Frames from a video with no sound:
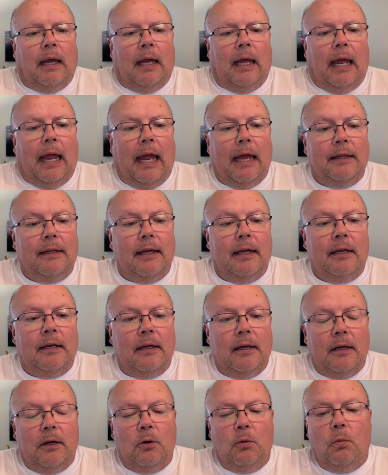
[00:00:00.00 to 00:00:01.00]
And
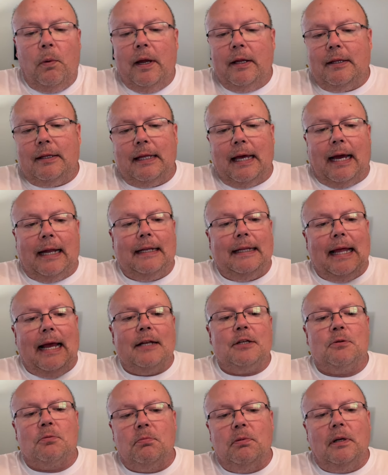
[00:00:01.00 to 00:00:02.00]
then with that,
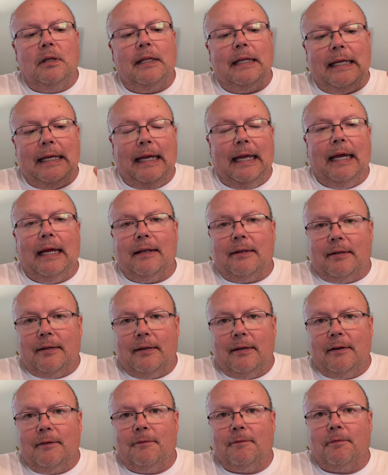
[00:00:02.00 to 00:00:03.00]
that's really it
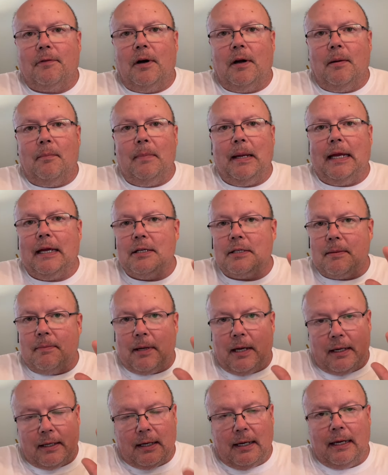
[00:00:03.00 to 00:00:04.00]
because I'm
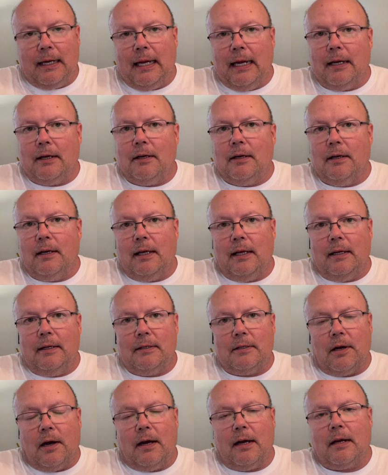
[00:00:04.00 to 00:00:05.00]
not, again, going to
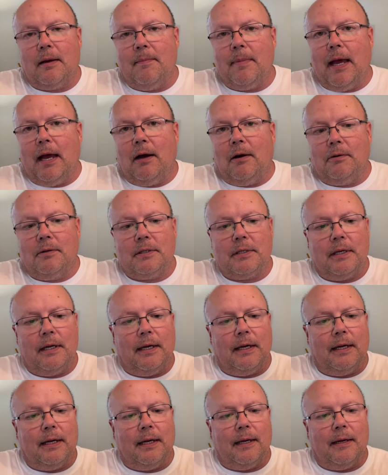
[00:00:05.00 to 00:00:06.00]
talk about
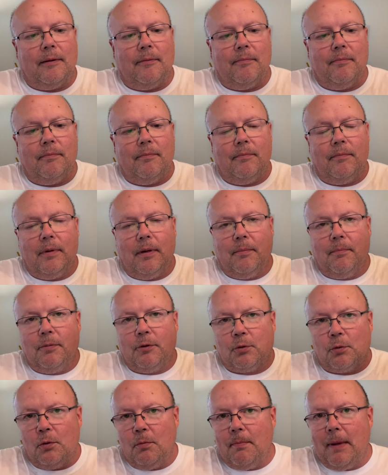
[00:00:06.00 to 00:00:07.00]

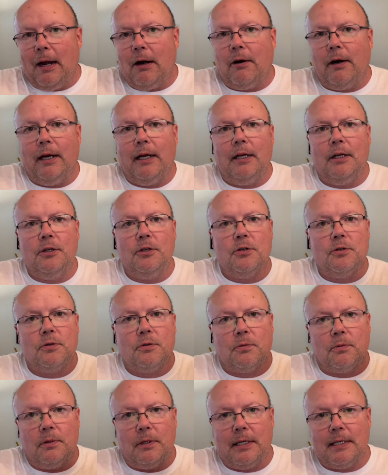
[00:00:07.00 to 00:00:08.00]
through marriage,
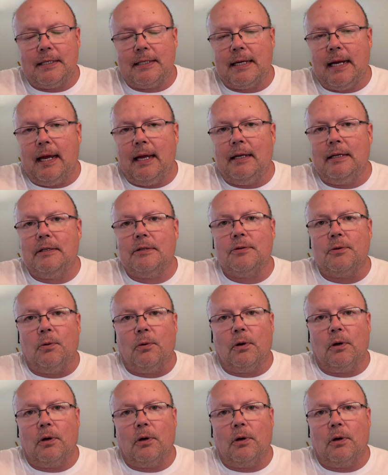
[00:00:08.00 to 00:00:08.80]
through descent, or